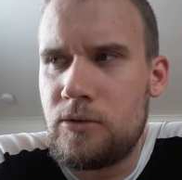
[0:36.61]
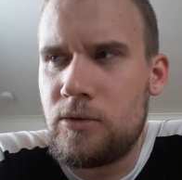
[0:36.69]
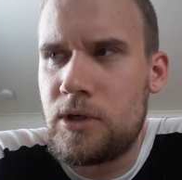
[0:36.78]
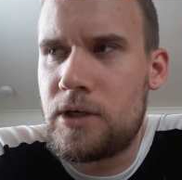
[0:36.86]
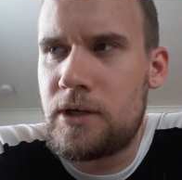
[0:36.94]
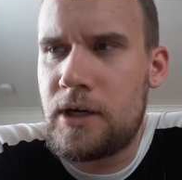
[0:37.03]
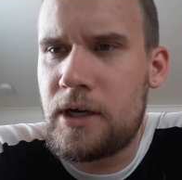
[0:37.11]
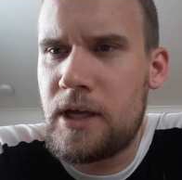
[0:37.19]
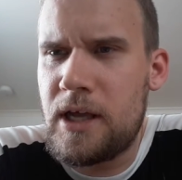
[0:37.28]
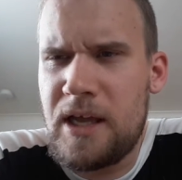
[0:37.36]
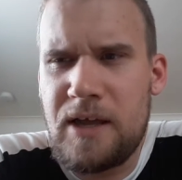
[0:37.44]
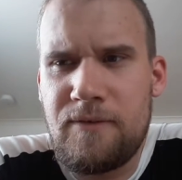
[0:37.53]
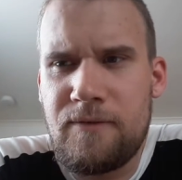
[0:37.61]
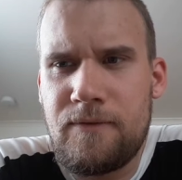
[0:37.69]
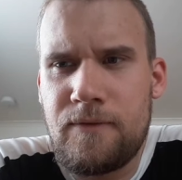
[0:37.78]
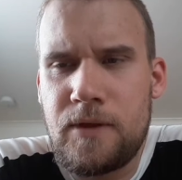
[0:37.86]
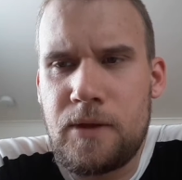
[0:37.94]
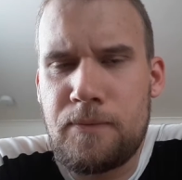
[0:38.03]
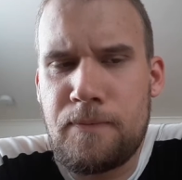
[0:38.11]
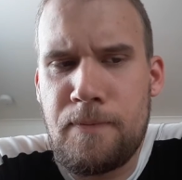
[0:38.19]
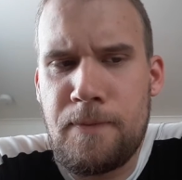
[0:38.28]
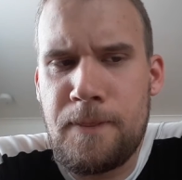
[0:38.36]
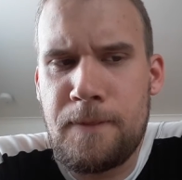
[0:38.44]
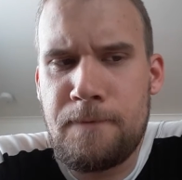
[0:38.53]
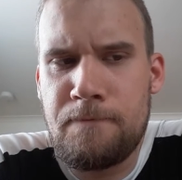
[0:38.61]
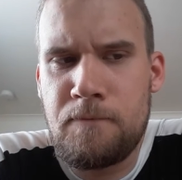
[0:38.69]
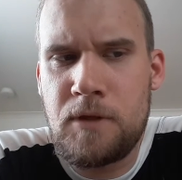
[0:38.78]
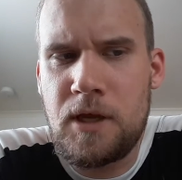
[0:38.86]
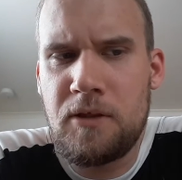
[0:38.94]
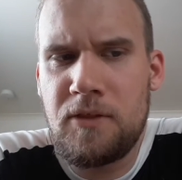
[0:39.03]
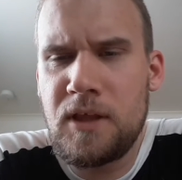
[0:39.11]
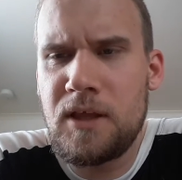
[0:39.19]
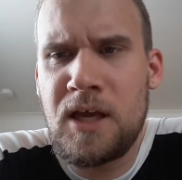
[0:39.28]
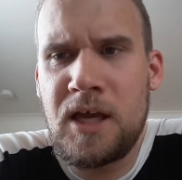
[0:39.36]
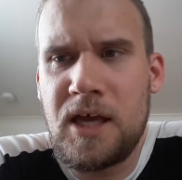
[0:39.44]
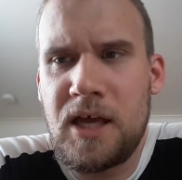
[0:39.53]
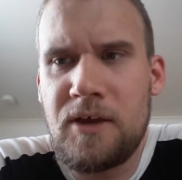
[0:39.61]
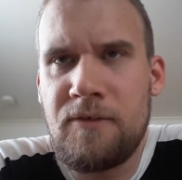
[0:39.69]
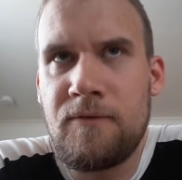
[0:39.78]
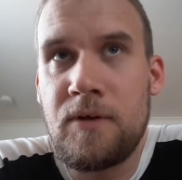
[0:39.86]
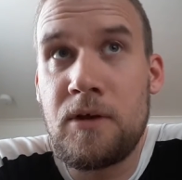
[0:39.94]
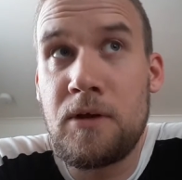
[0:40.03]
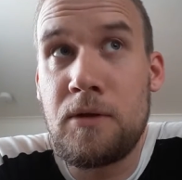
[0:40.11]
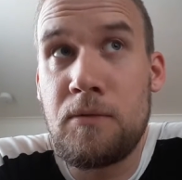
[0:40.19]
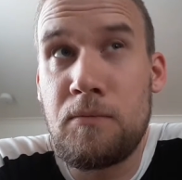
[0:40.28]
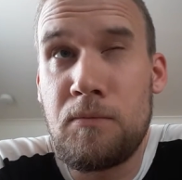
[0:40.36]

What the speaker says: where I think I have